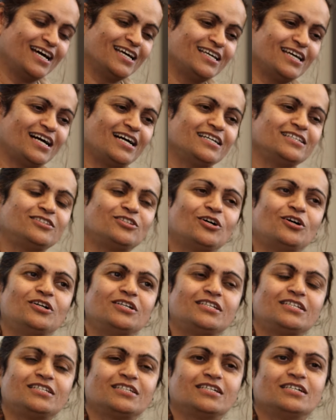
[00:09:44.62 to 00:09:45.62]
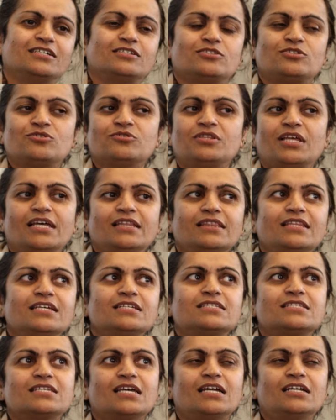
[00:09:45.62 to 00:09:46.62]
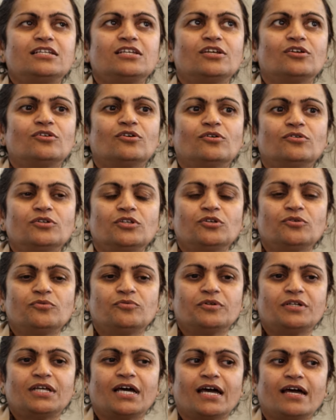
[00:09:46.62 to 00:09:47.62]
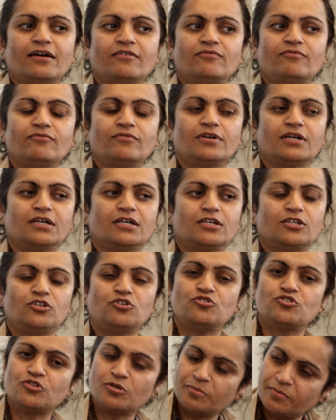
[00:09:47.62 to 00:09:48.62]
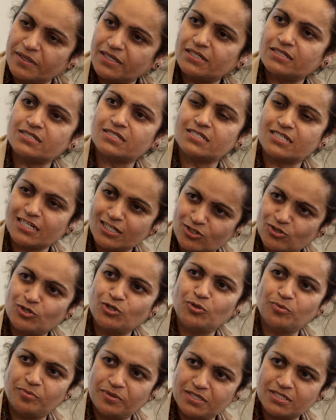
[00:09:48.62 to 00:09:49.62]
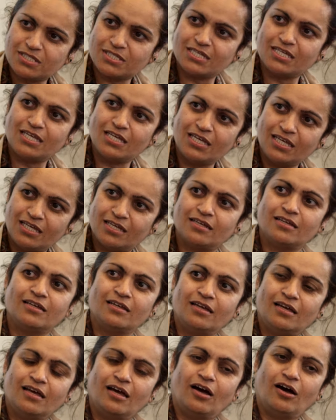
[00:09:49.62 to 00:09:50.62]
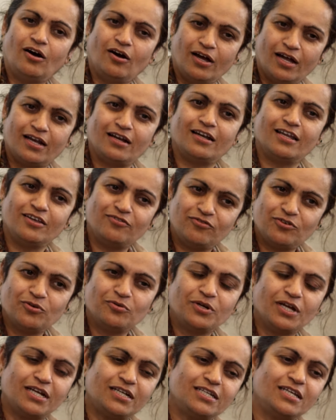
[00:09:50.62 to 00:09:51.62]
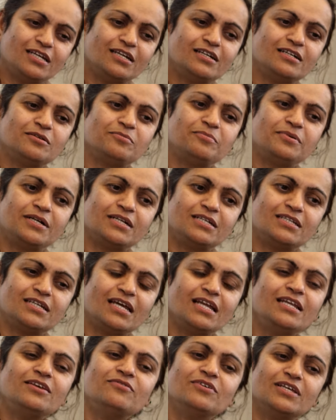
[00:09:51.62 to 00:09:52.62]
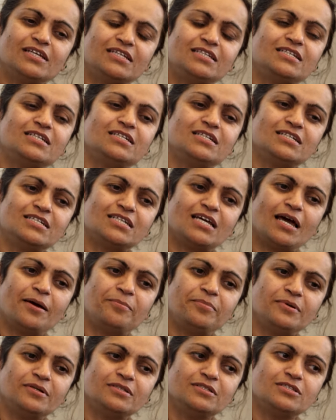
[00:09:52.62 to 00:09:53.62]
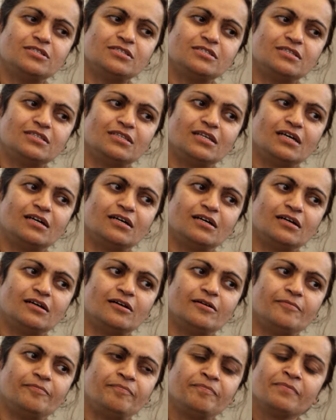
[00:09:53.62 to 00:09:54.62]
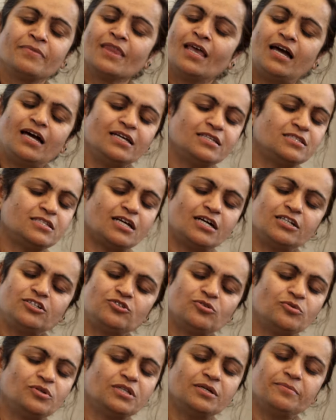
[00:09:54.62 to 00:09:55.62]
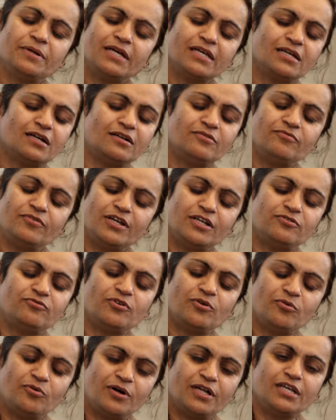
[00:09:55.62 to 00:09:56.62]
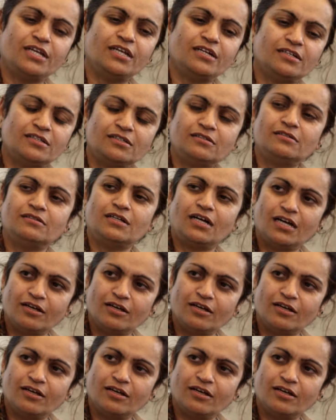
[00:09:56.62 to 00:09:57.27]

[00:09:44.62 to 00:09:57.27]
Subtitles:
I thought, so then they said, you should better stick to UBC if you get here. But anyway, it didn't happen. I told them I can't wait for 1 year.